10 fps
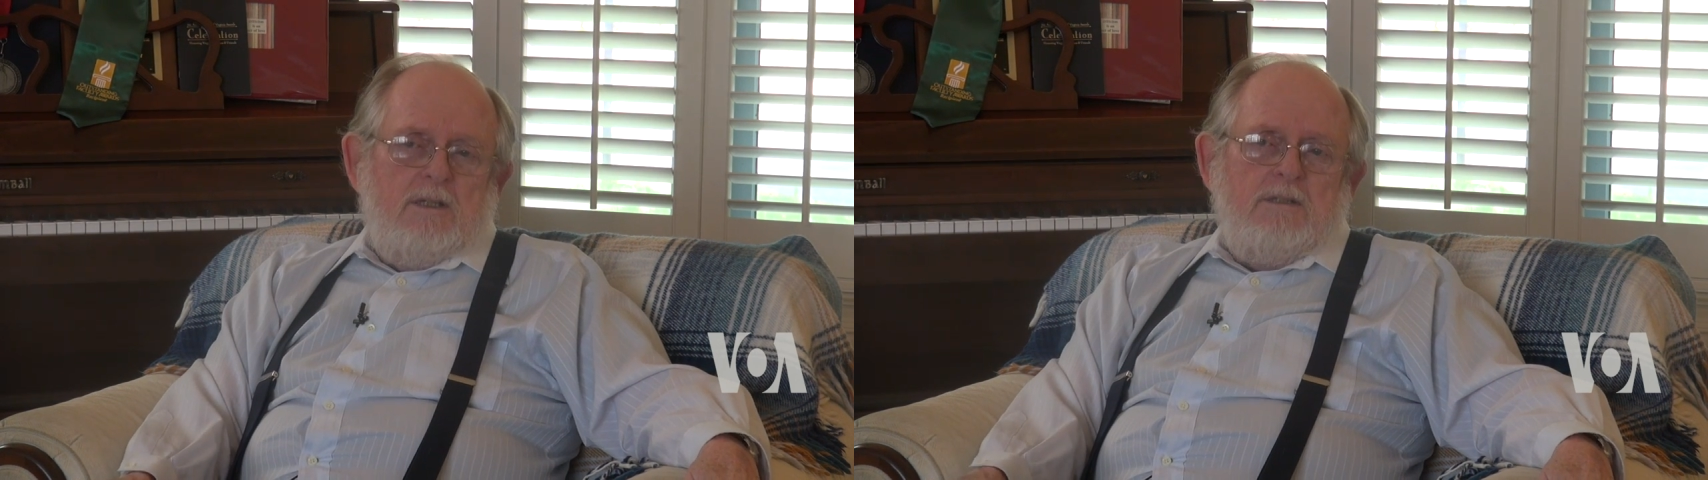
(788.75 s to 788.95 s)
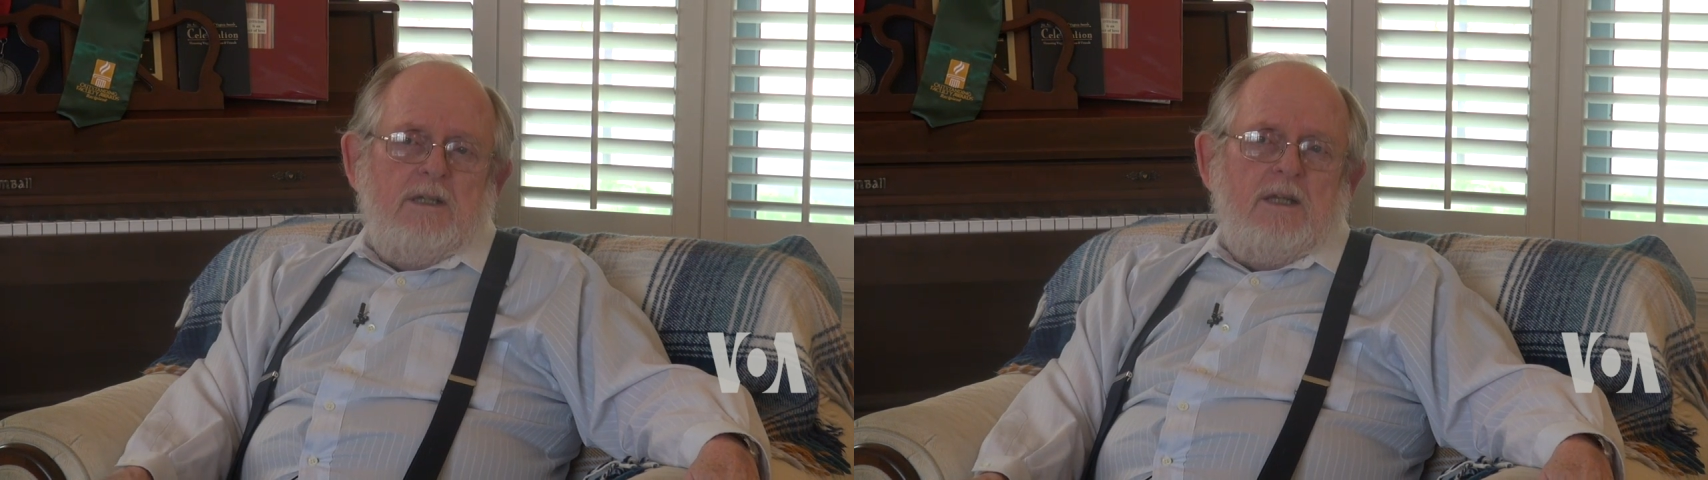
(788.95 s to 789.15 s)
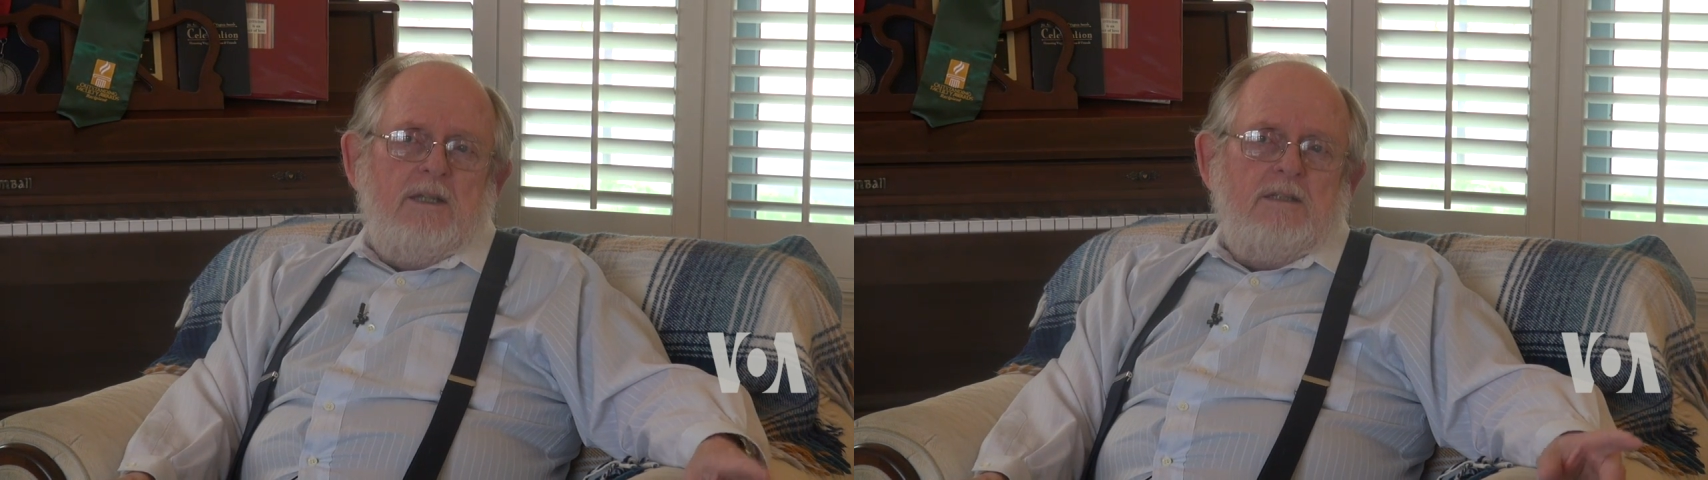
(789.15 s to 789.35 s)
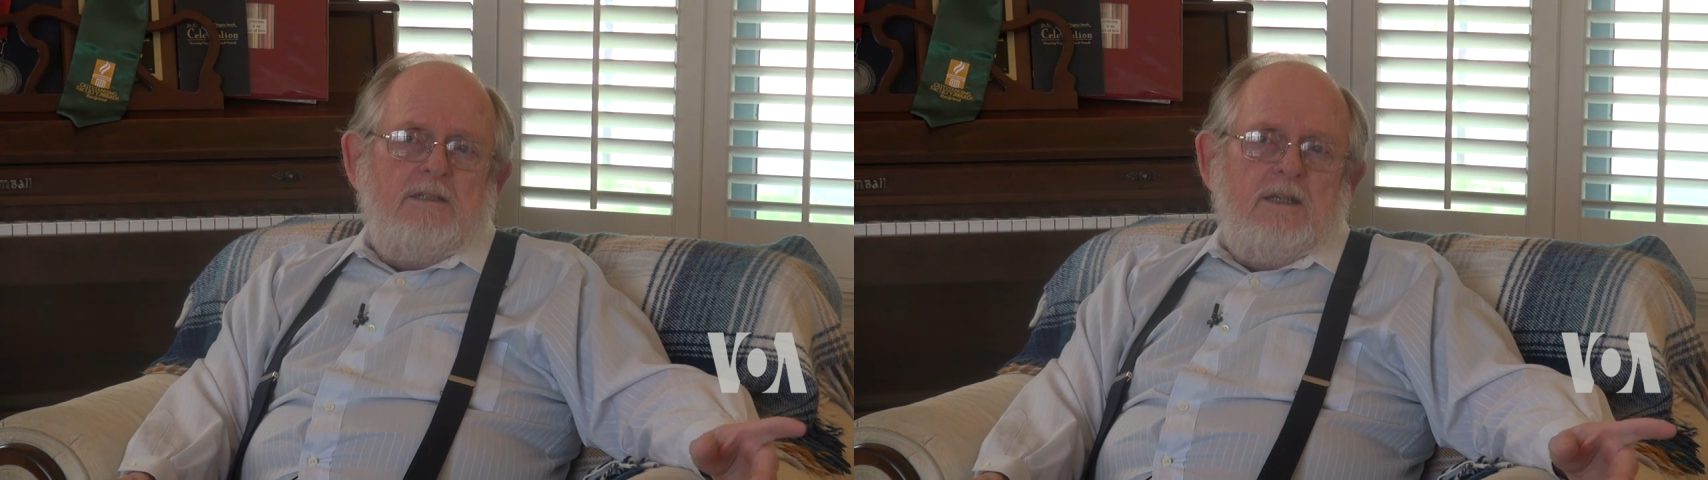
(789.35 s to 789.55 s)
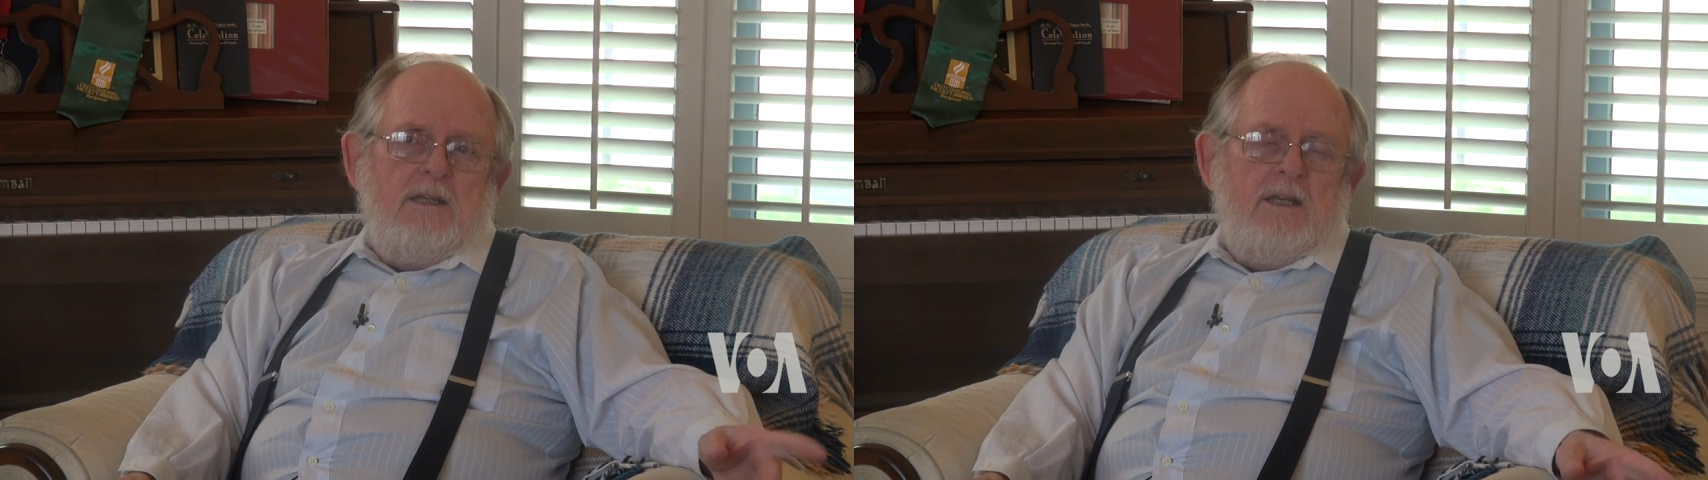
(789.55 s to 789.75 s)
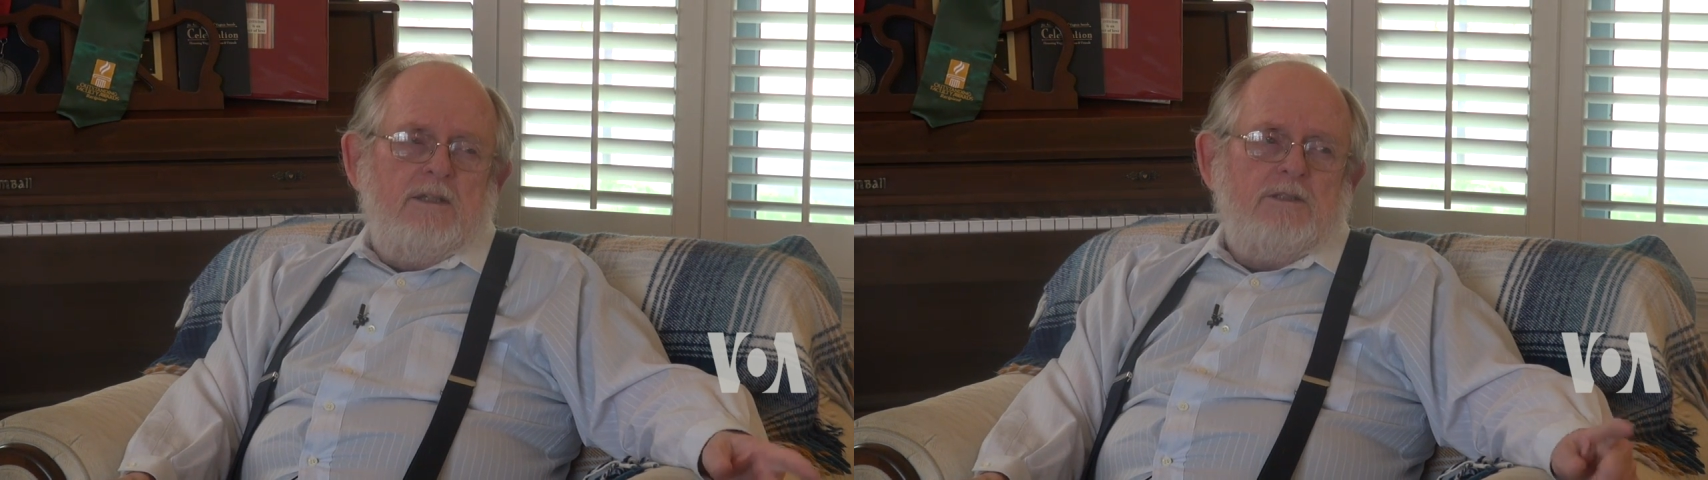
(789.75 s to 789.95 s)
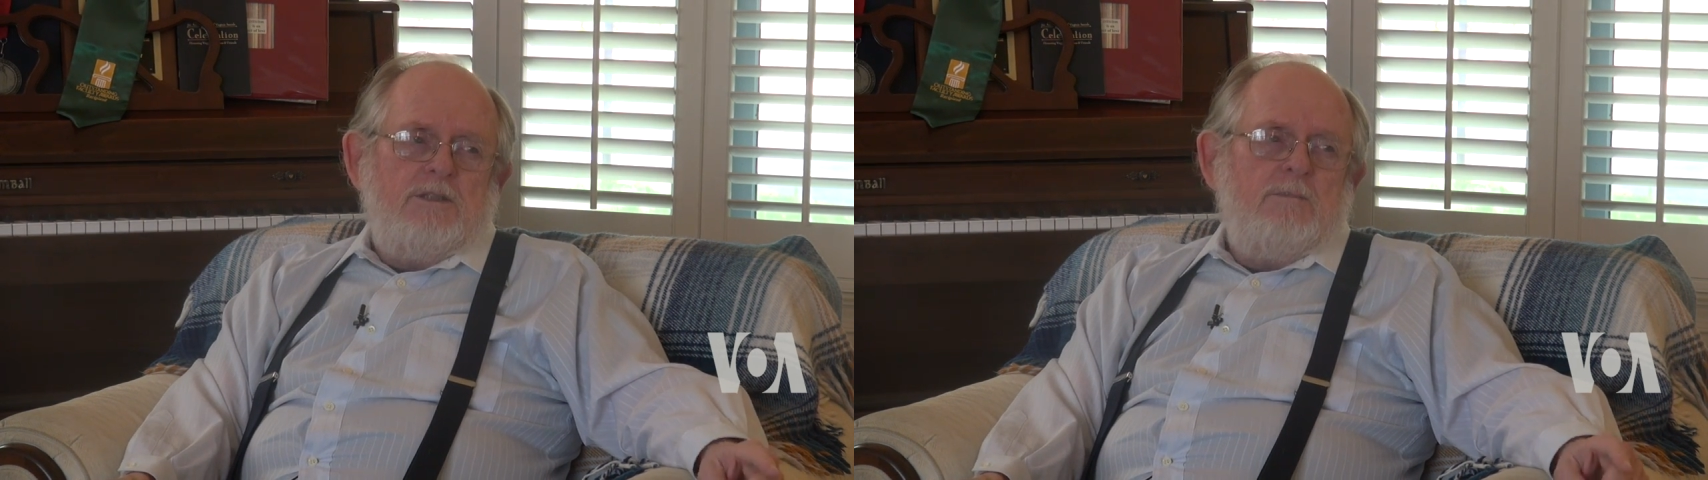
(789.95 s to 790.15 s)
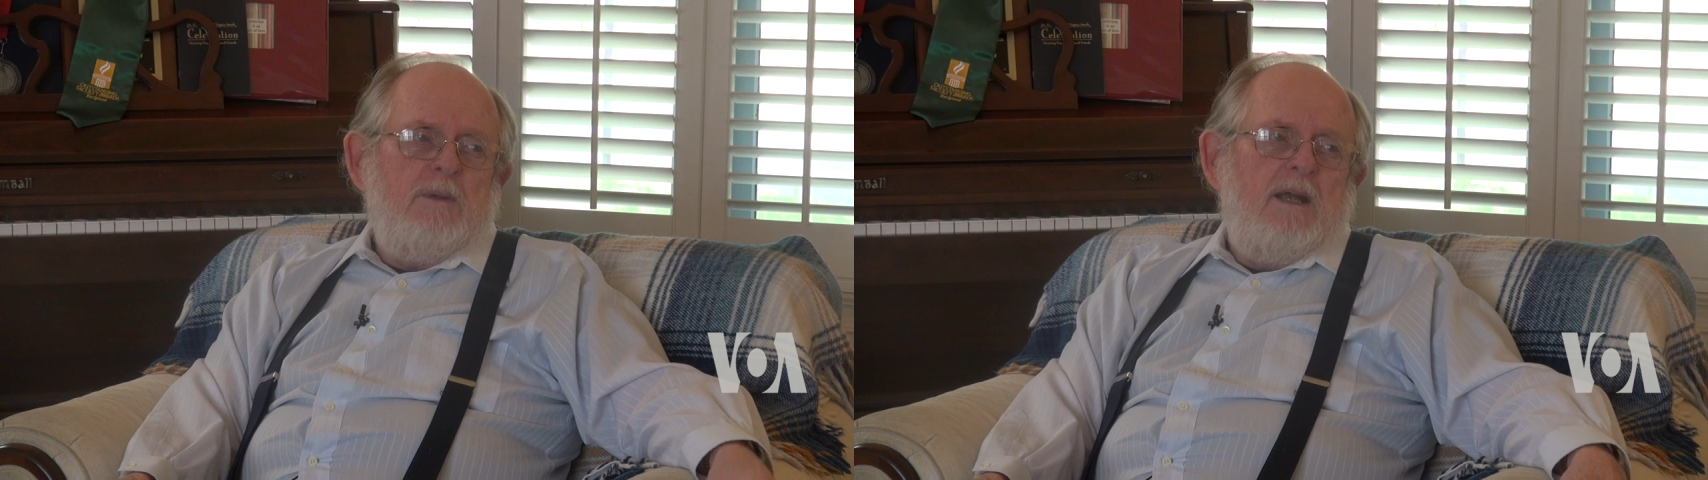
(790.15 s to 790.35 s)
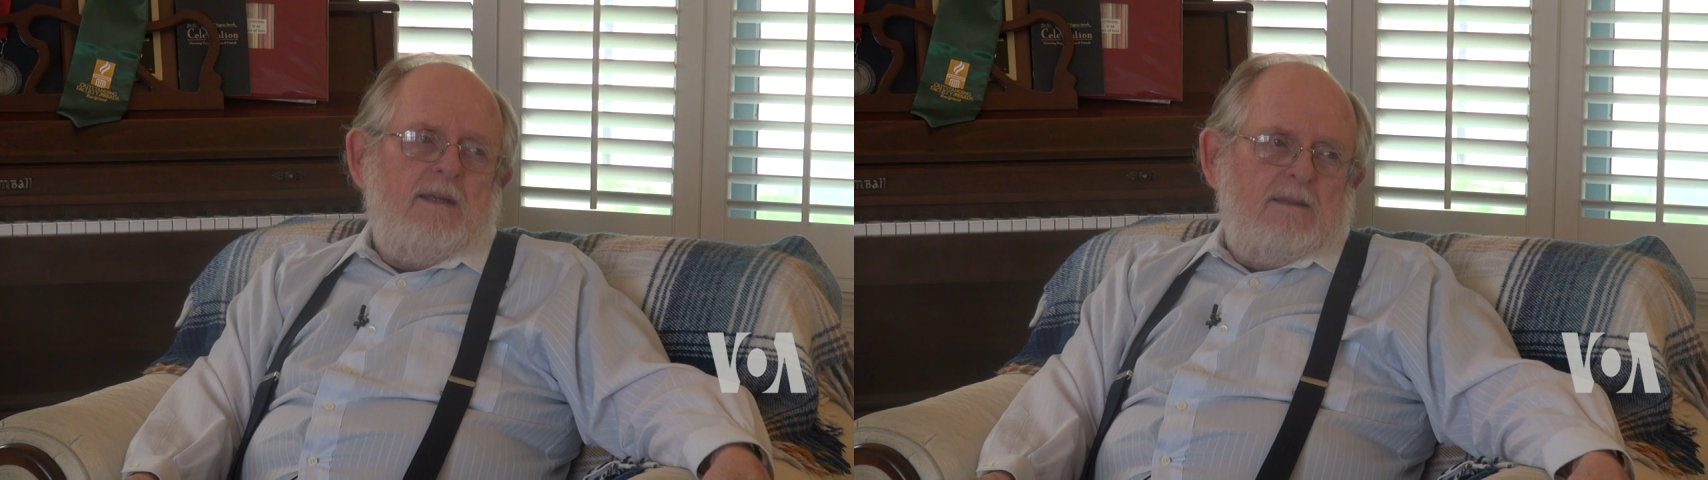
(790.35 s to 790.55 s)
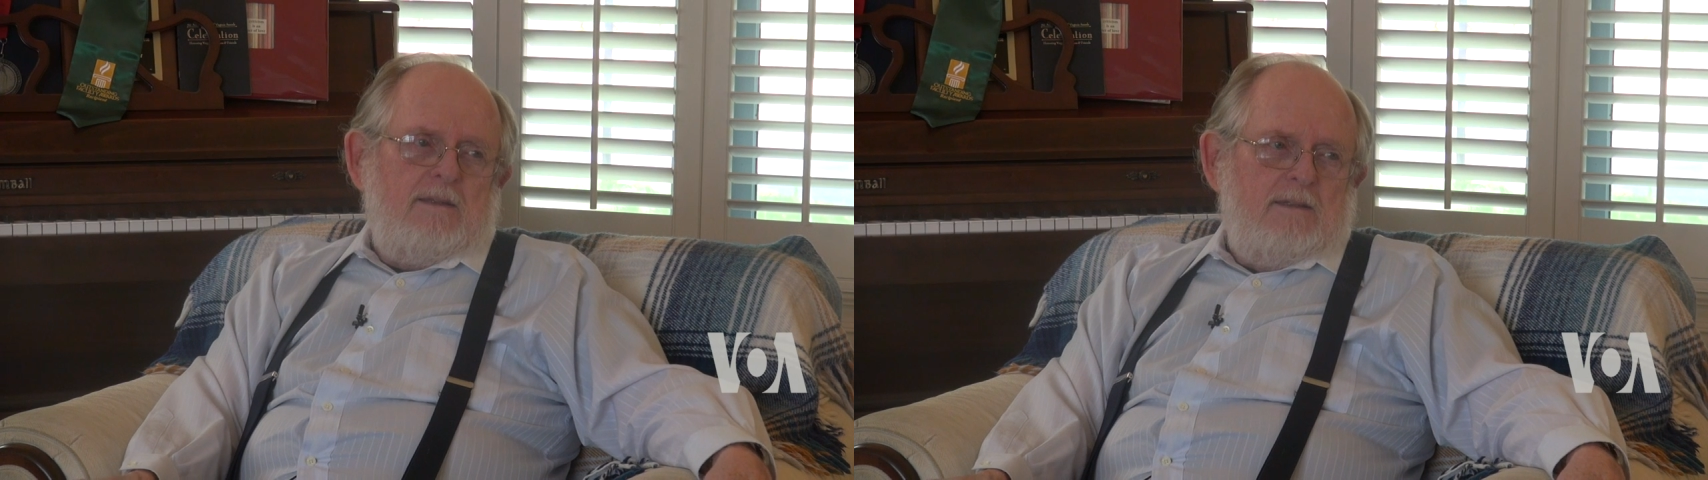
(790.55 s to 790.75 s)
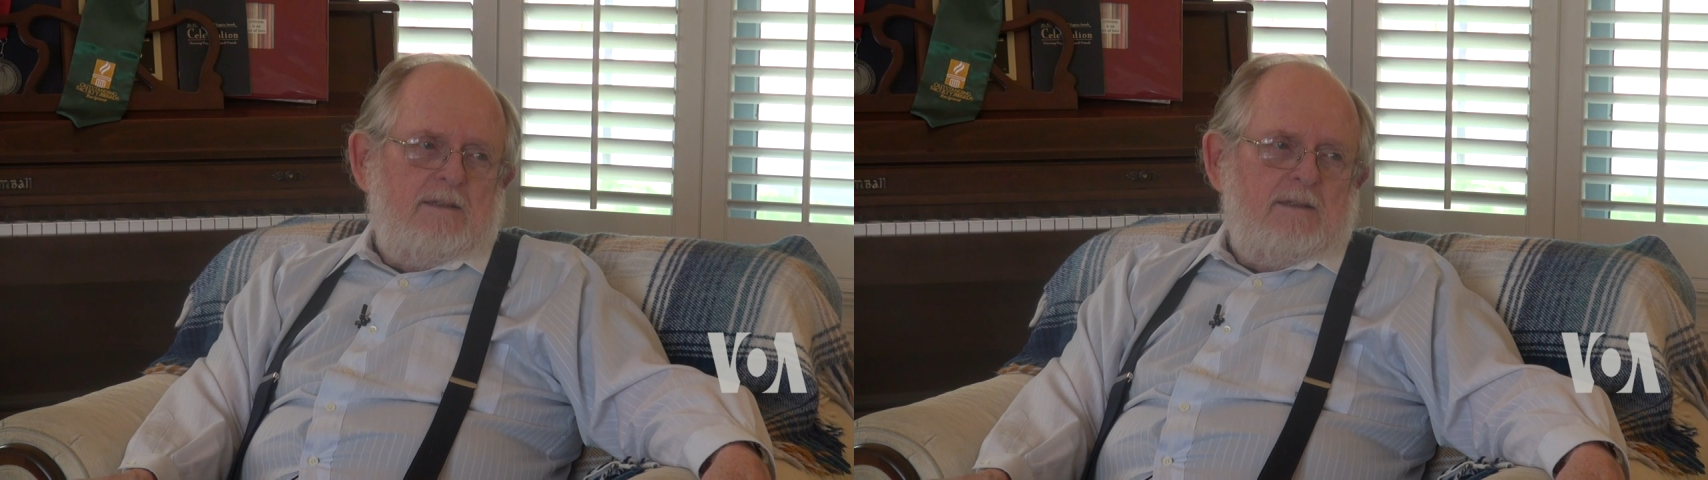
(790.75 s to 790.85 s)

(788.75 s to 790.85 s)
Dick had to take English and math,